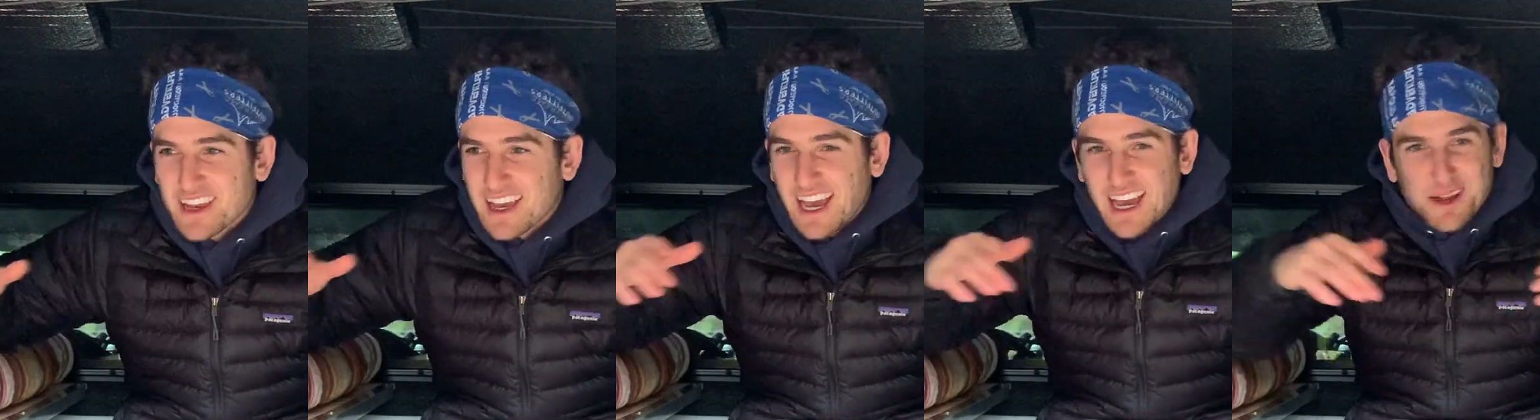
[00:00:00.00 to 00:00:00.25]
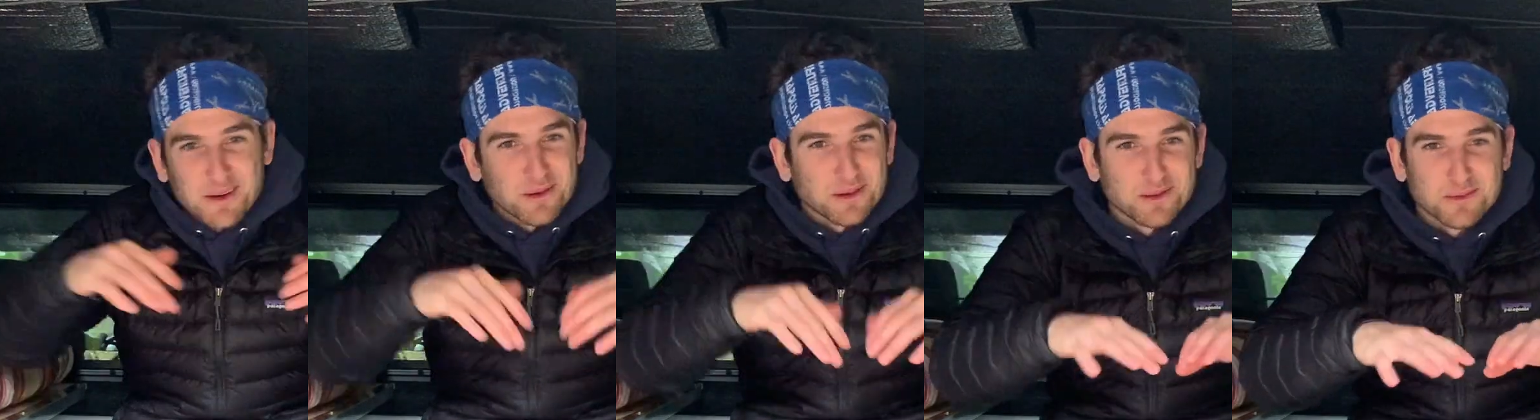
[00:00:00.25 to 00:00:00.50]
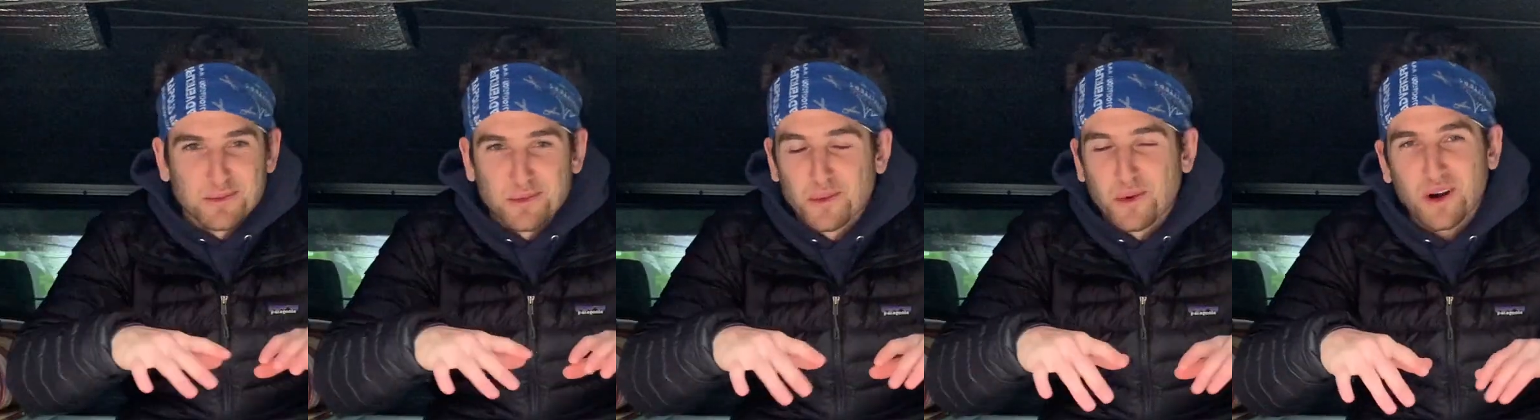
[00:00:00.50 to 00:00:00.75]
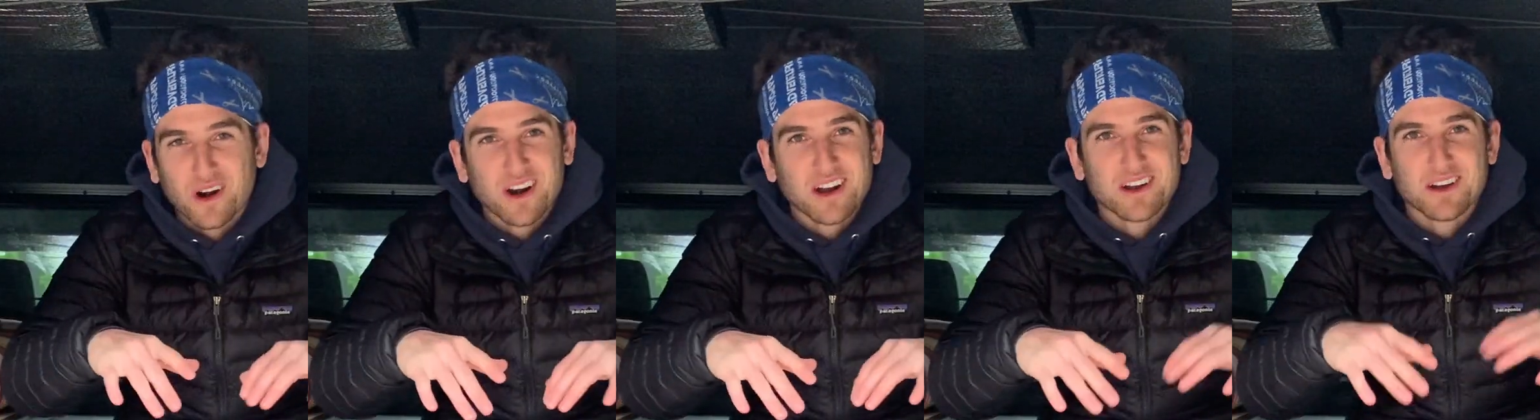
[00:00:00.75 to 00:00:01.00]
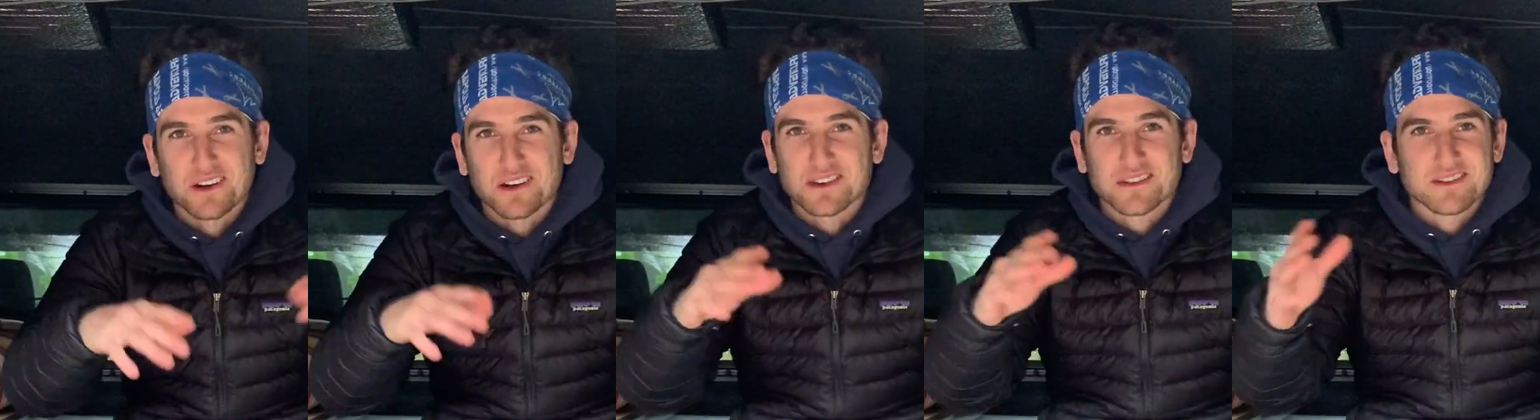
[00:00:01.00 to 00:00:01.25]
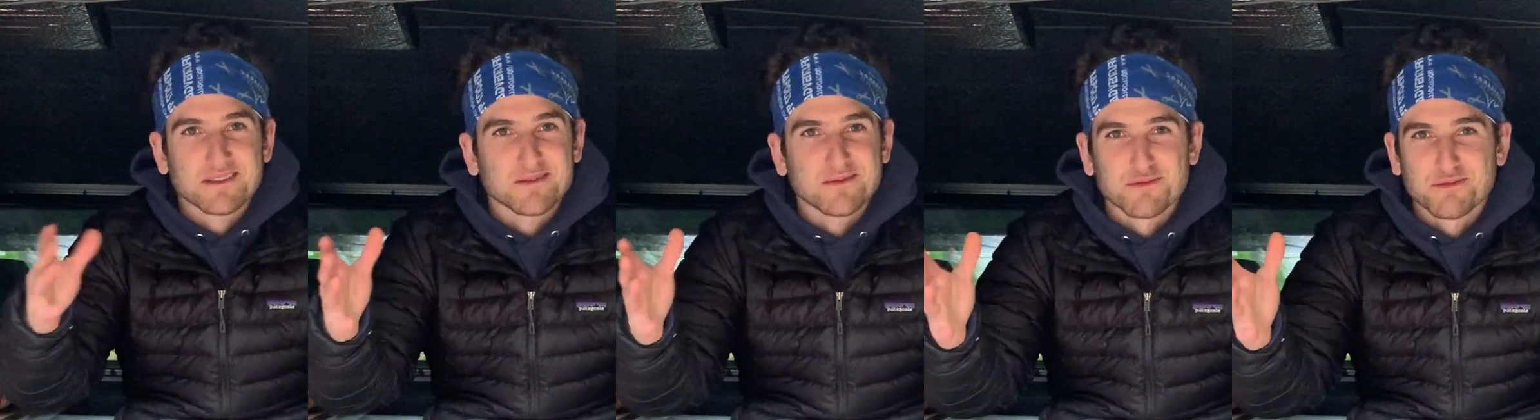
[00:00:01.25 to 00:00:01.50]
and work or
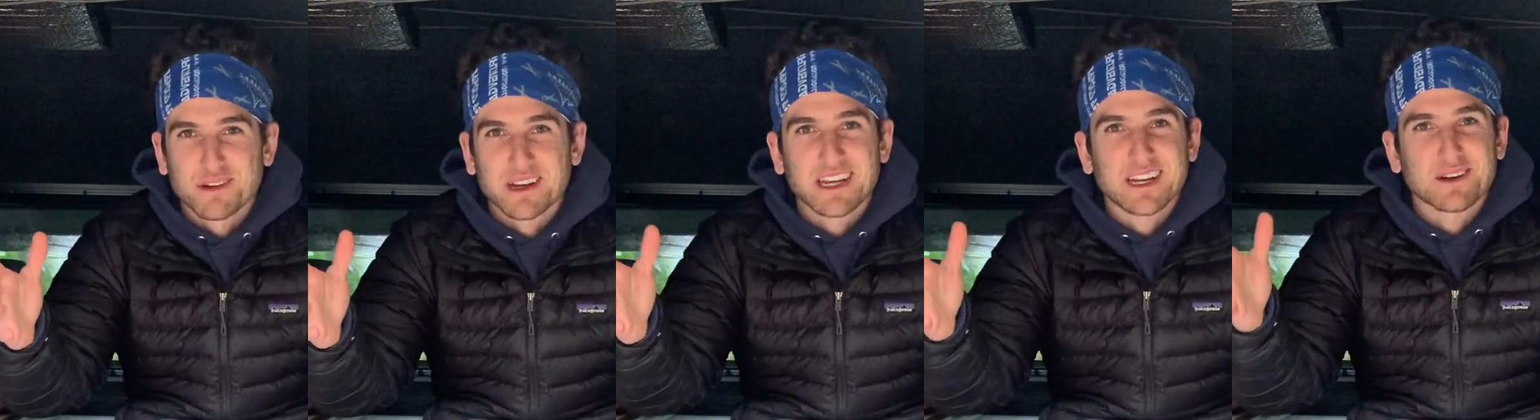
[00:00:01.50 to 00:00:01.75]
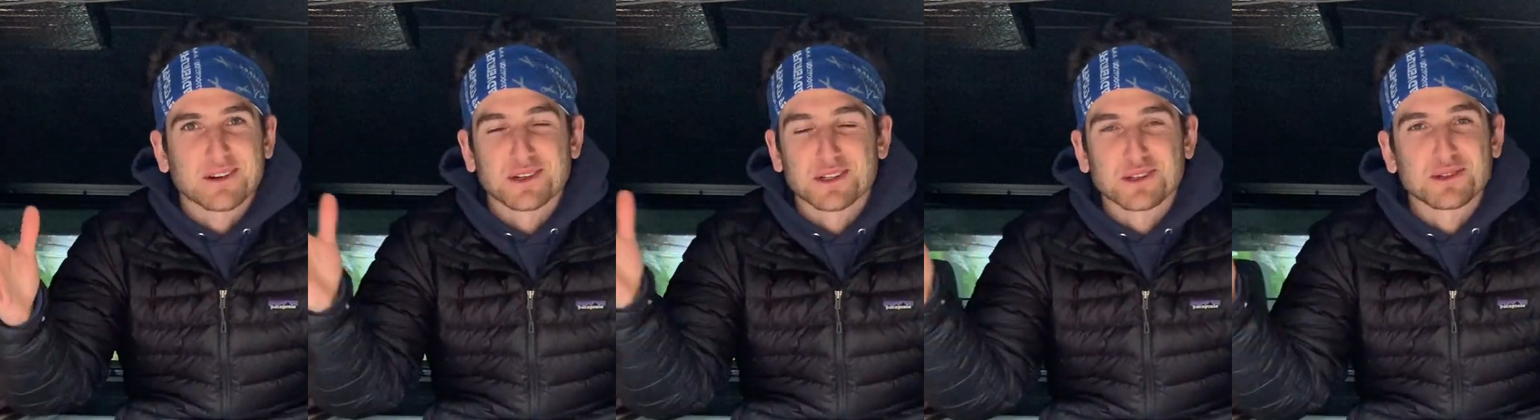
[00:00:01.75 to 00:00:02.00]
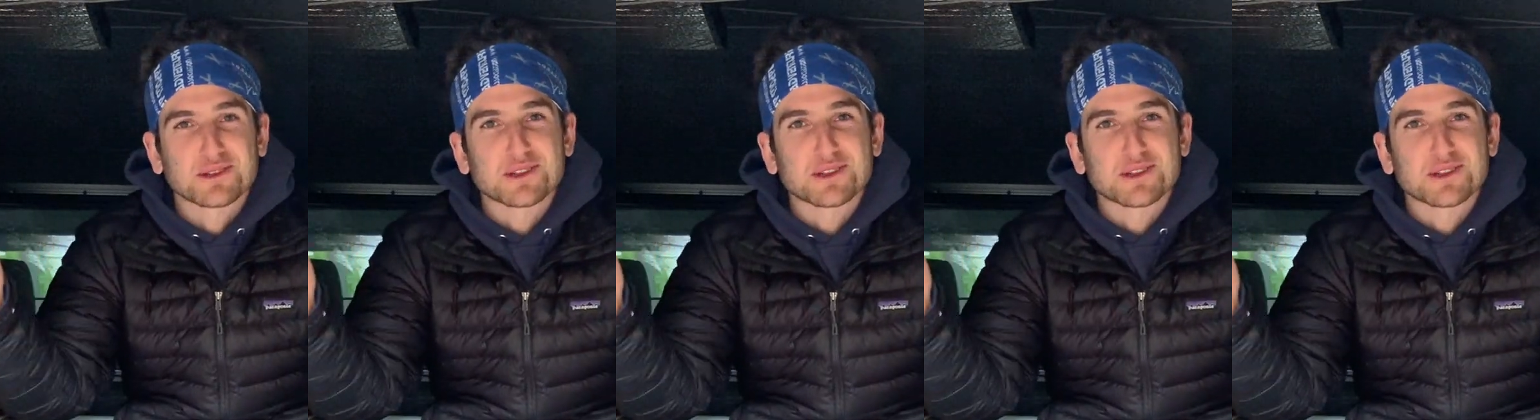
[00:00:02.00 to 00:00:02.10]
read or do